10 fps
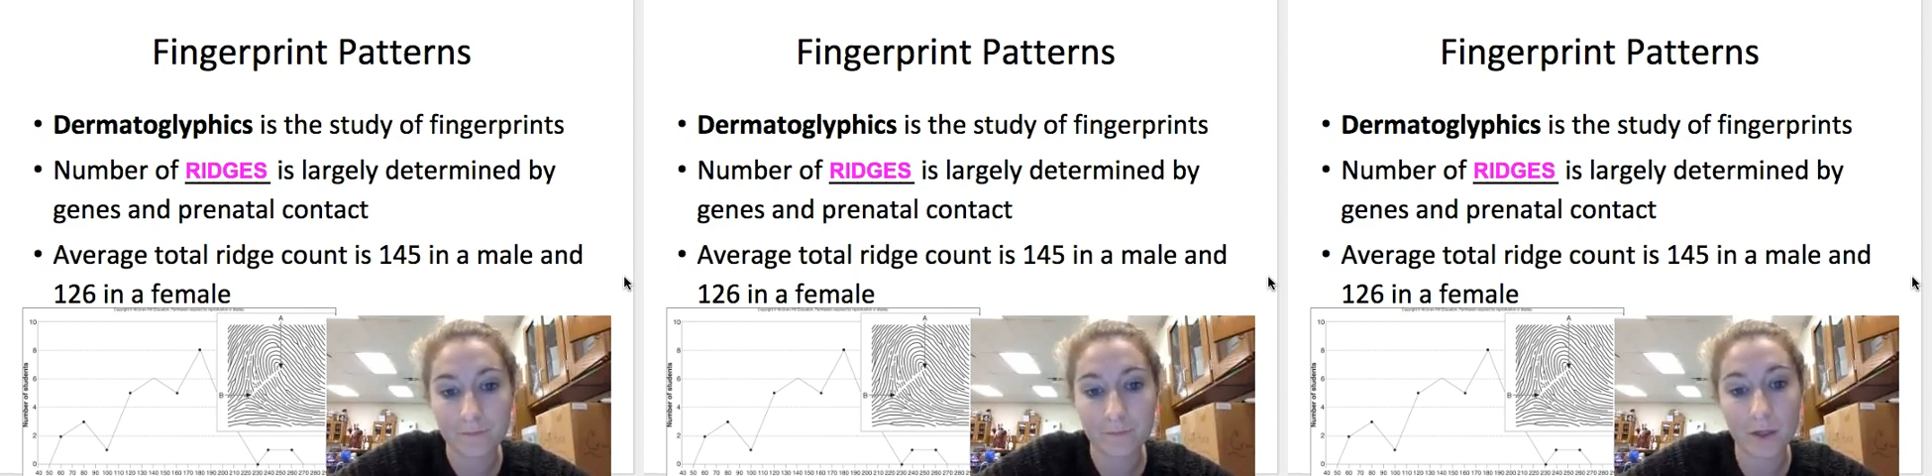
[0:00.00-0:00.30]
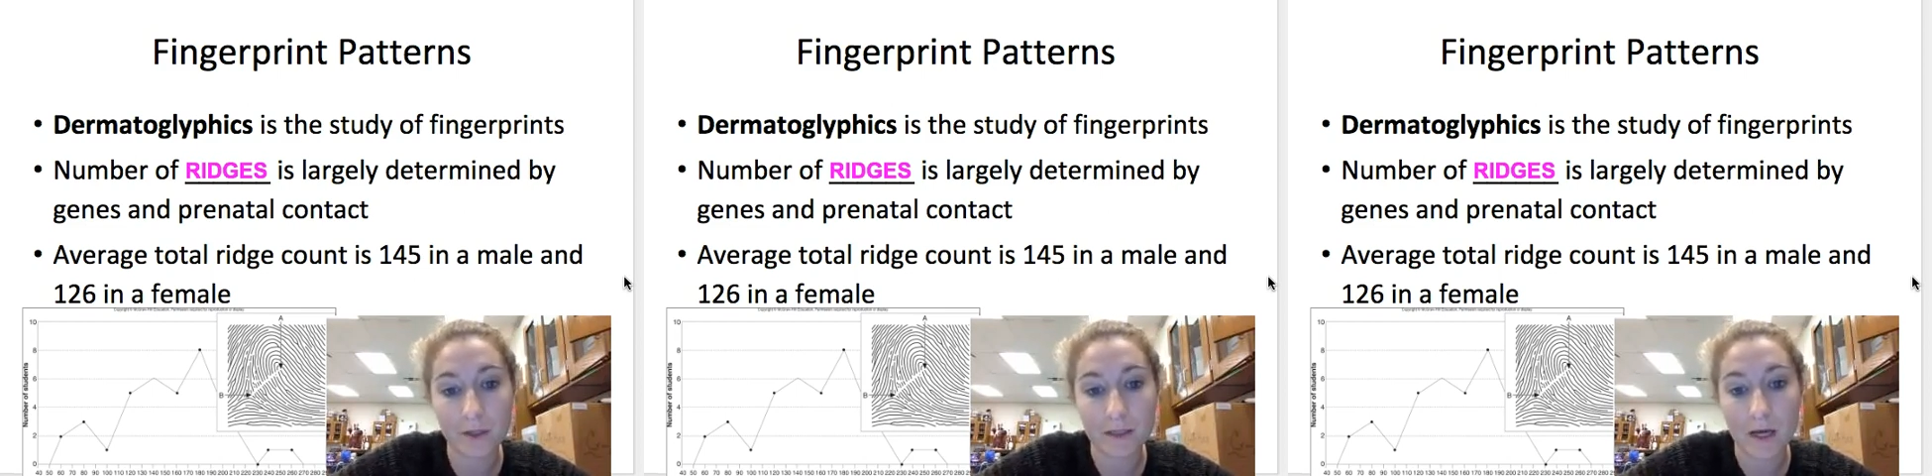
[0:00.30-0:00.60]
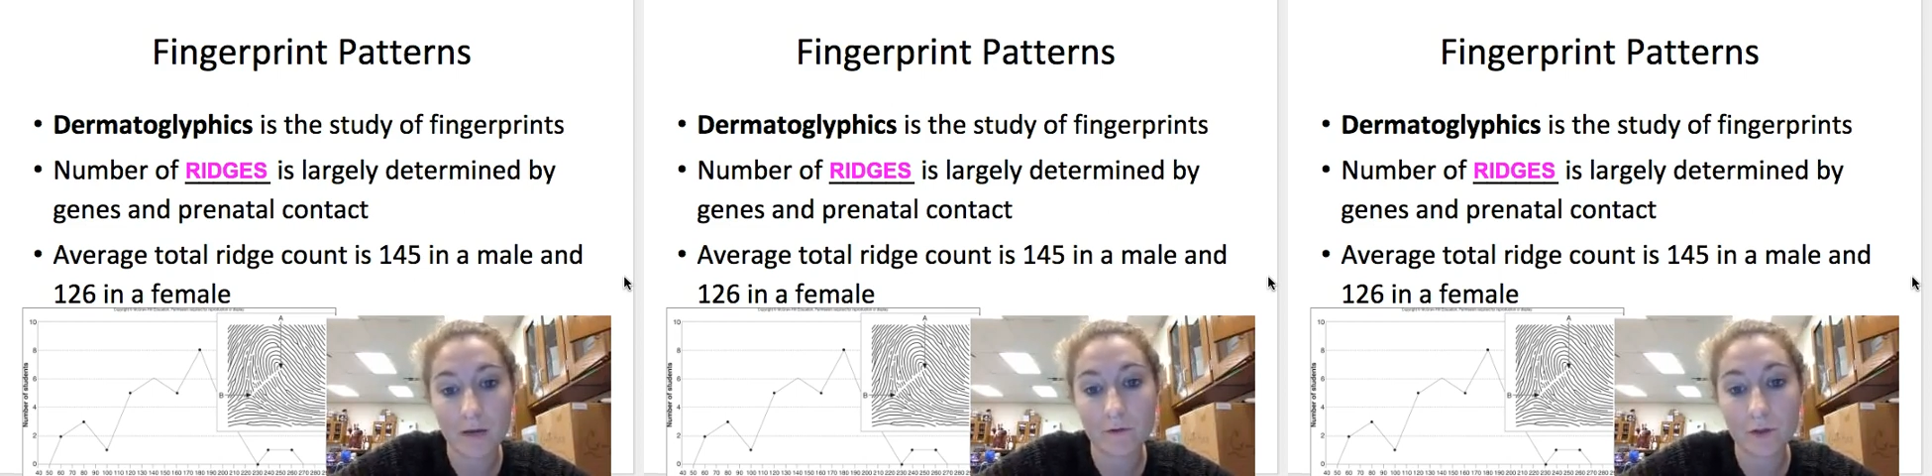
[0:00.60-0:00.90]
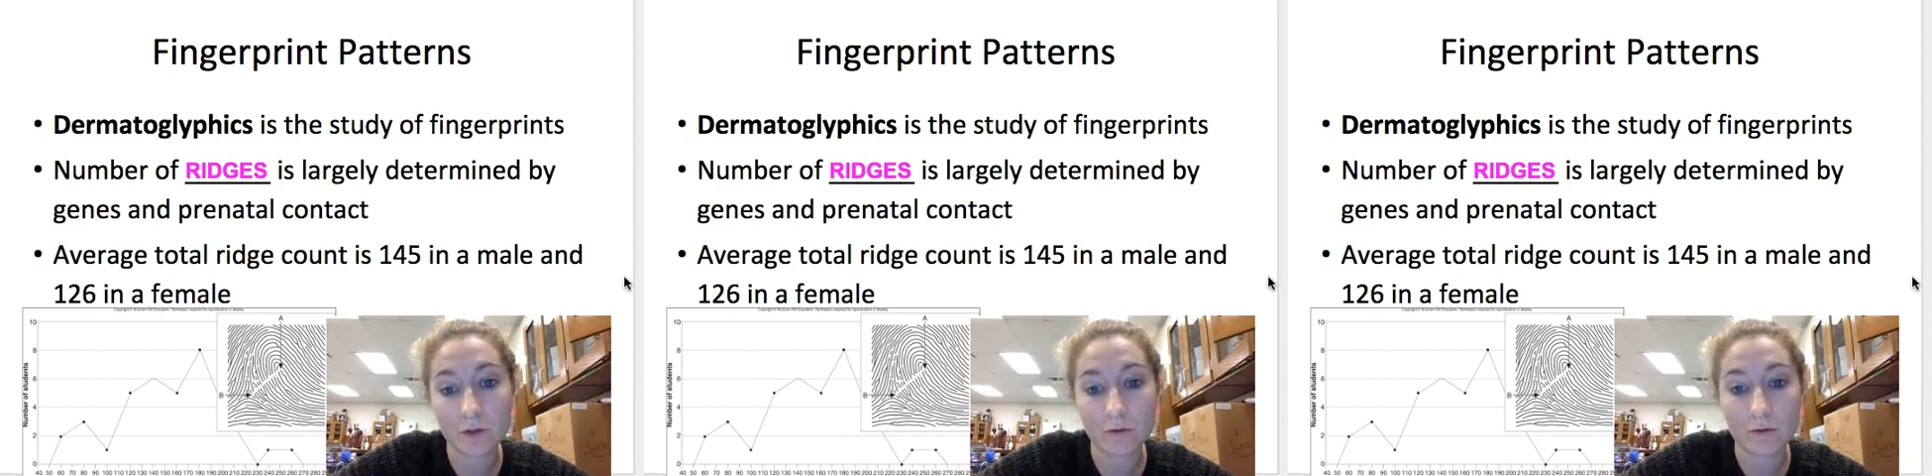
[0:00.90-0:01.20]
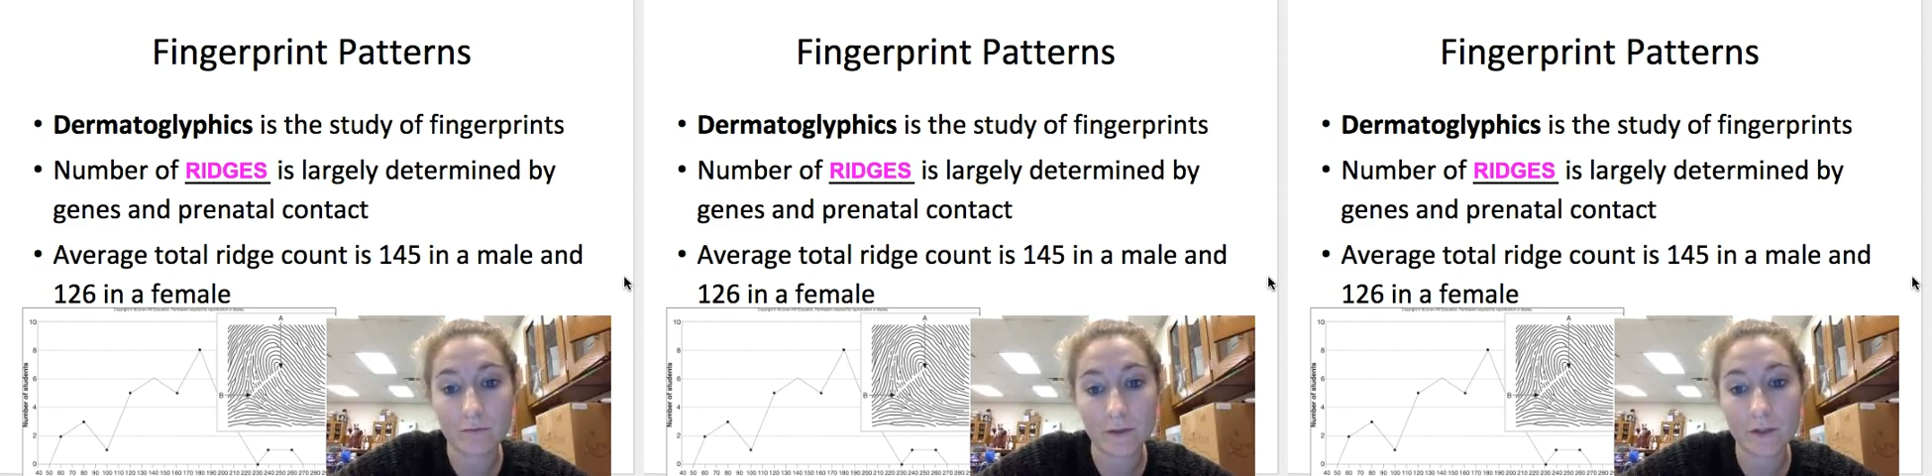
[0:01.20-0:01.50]
But the average
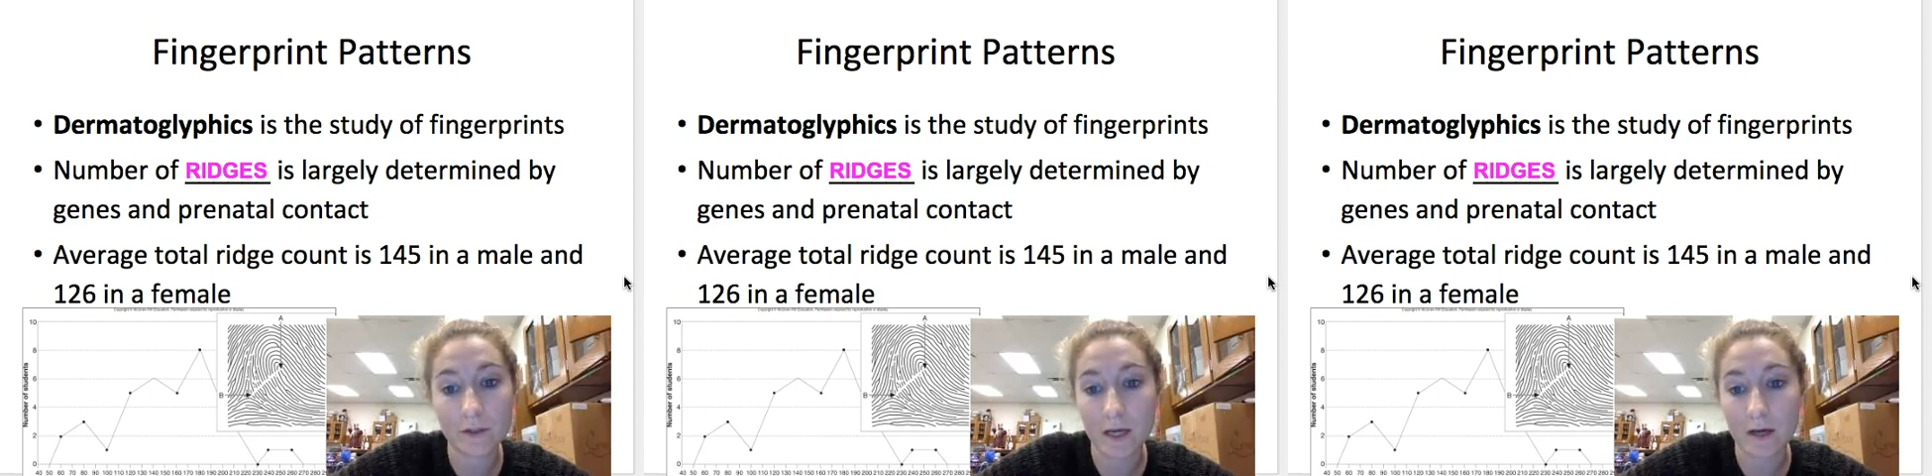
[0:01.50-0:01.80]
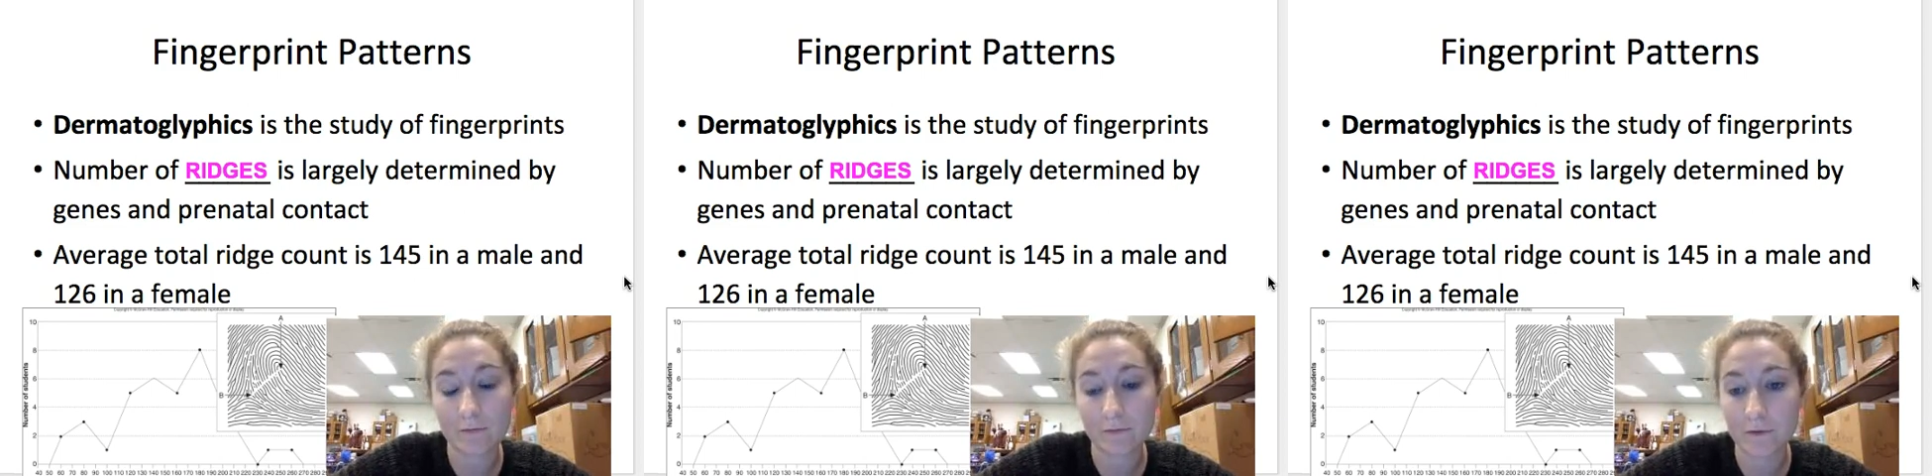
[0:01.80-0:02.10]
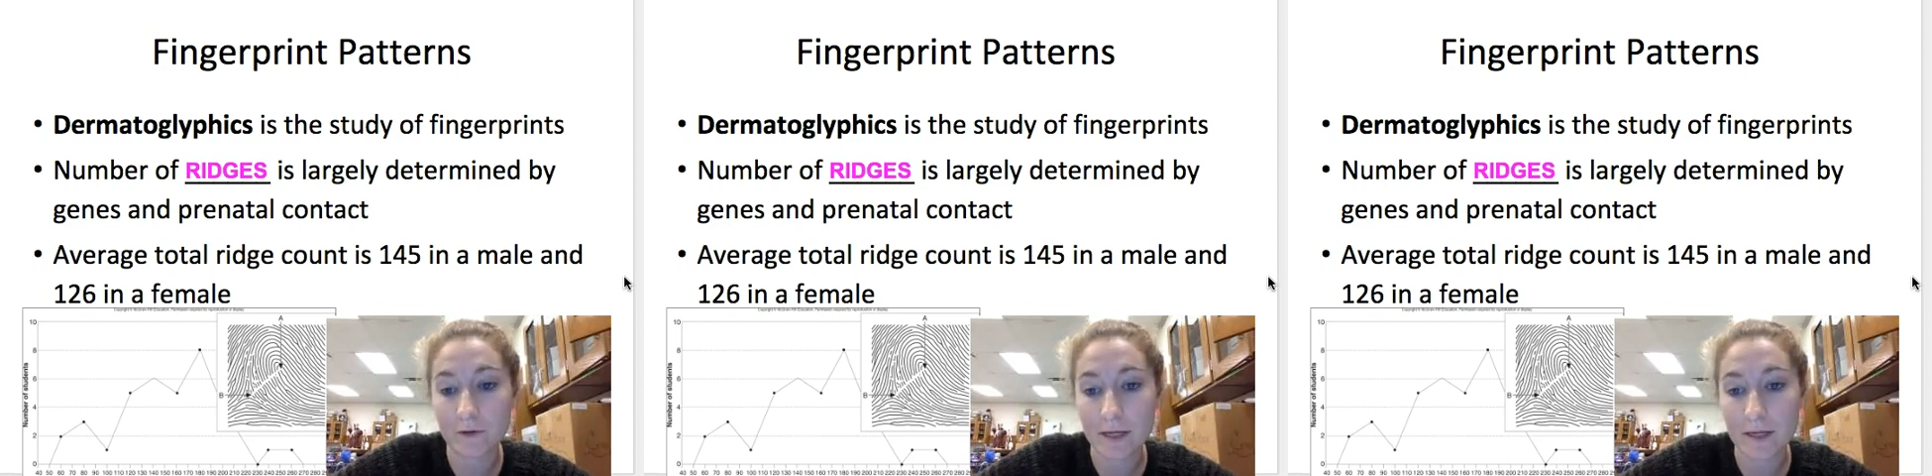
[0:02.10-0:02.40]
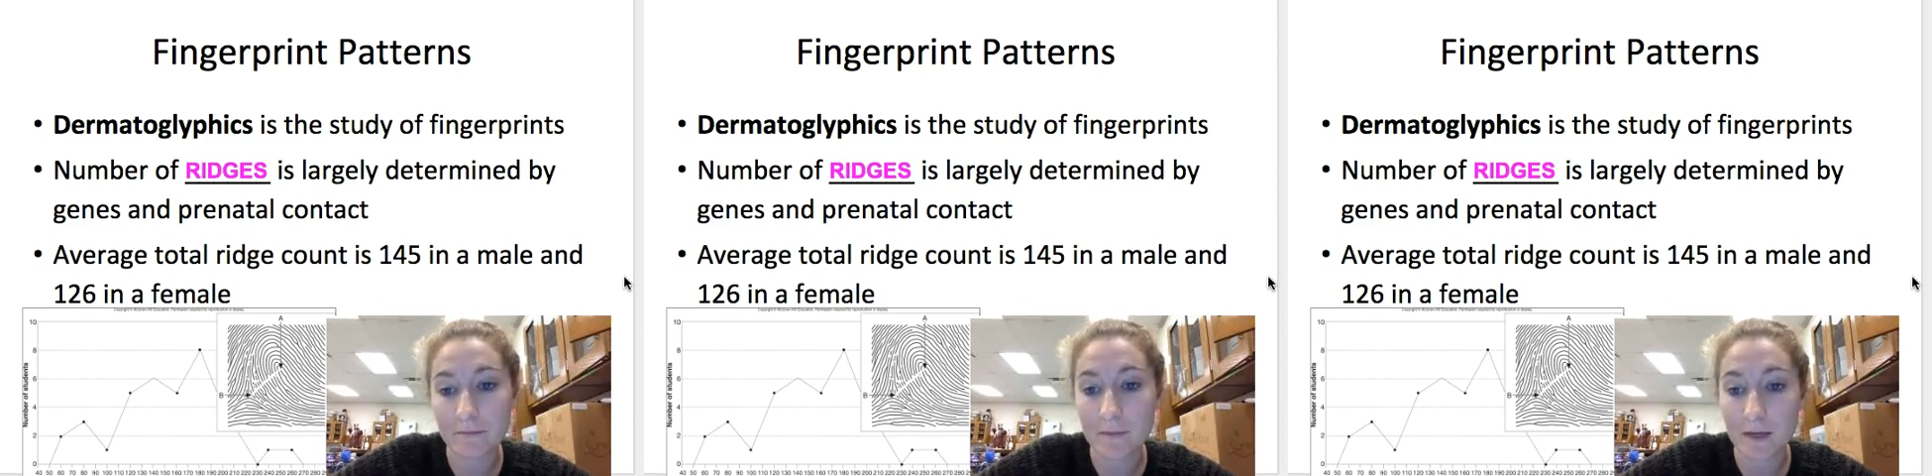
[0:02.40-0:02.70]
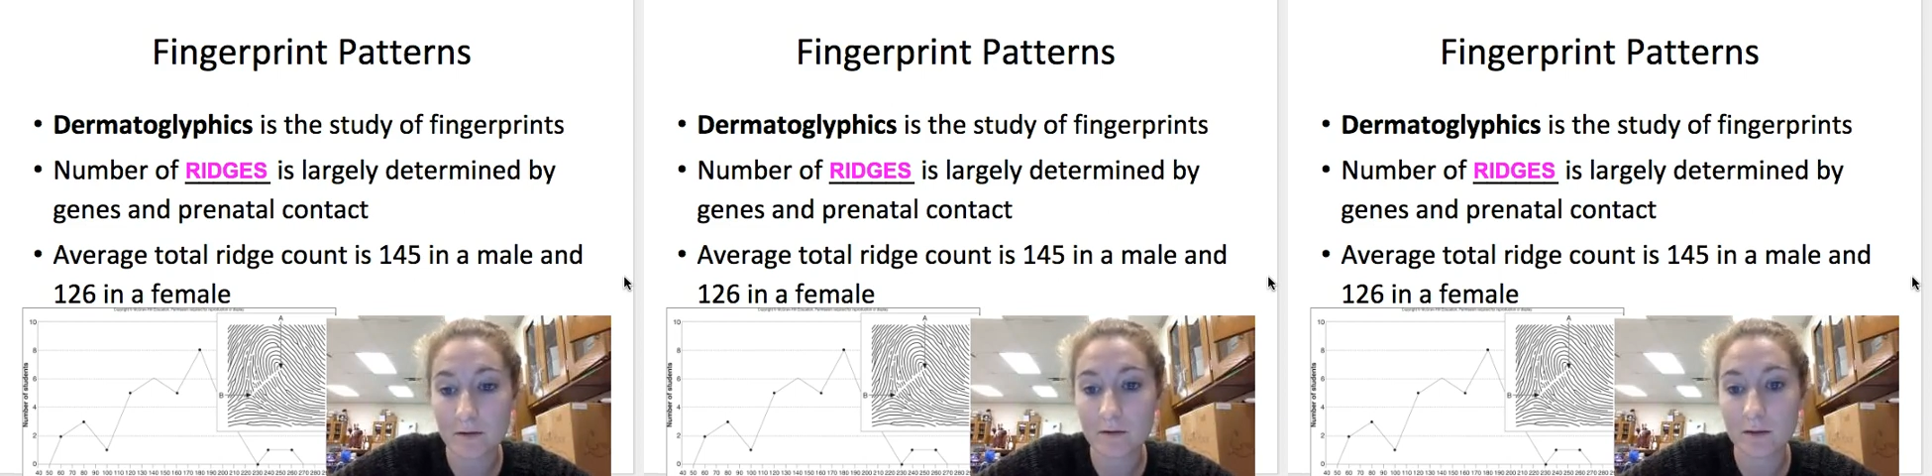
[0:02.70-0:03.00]
total ridge count for a male